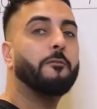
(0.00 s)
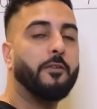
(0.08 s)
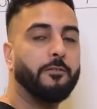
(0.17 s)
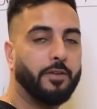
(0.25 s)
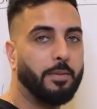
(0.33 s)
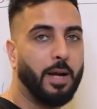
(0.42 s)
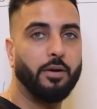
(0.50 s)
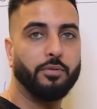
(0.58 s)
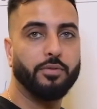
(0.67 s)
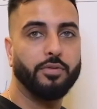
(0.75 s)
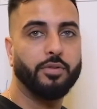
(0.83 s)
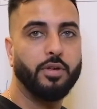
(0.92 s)

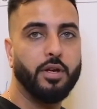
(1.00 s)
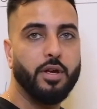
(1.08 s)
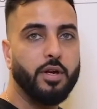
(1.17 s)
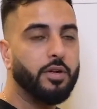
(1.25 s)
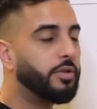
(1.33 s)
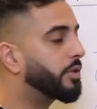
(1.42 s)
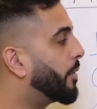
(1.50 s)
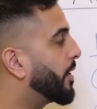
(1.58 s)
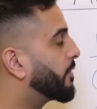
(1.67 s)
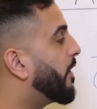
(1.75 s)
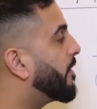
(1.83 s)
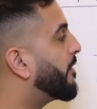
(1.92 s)
£50. So it's
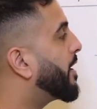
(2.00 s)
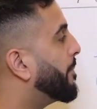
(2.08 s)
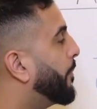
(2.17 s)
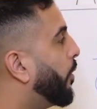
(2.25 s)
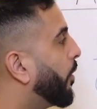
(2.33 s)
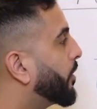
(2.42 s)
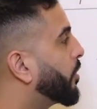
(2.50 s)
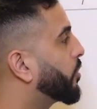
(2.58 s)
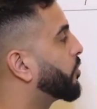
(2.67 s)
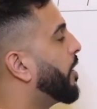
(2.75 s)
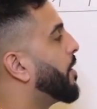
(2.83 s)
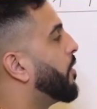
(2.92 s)
very important to
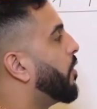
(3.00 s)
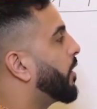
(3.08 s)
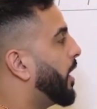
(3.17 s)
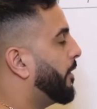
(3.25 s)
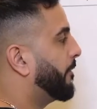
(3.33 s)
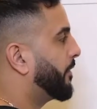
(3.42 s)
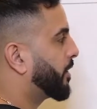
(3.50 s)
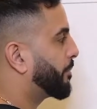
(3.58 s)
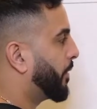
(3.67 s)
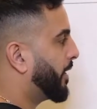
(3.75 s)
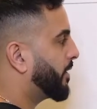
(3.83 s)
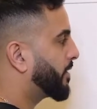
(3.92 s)
try and look out for the
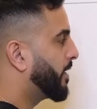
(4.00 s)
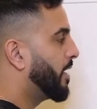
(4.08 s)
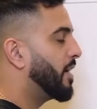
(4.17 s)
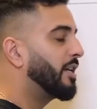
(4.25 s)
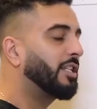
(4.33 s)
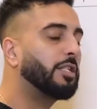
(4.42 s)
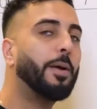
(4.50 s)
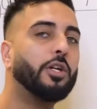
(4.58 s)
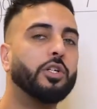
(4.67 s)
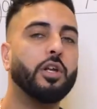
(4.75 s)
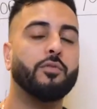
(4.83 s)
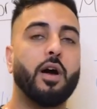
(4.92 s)
spreads,
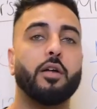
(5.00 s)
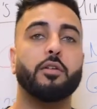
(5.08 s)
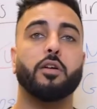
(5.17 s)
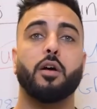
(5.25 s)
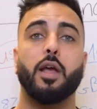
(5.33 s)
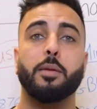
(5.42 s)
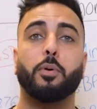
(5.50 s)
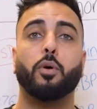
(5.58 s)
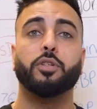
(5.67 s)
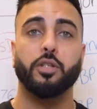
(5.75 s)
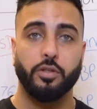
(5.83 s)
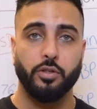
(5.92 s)
especially around
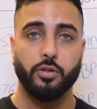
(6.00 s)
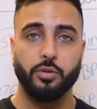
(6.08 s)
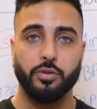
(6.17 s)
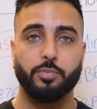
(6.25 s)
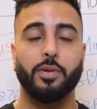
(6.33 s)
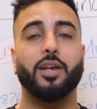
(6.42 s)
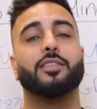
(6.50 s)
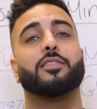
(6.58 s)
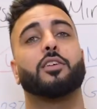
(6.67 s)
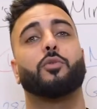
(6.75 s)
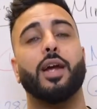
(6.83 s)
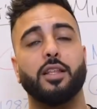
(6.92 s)
important news, because it's
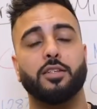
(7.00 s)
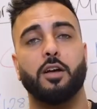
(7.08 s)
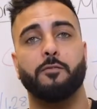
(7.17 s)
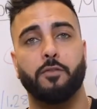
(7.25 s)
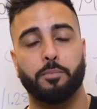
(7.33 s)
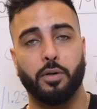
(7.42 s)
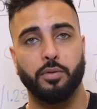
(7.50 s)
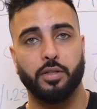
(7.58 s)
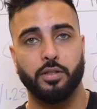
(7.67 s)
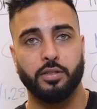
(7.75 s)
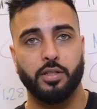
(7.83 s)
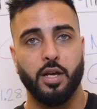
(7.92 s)
a great time for
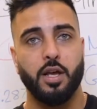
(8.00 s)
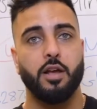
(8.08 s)
brokers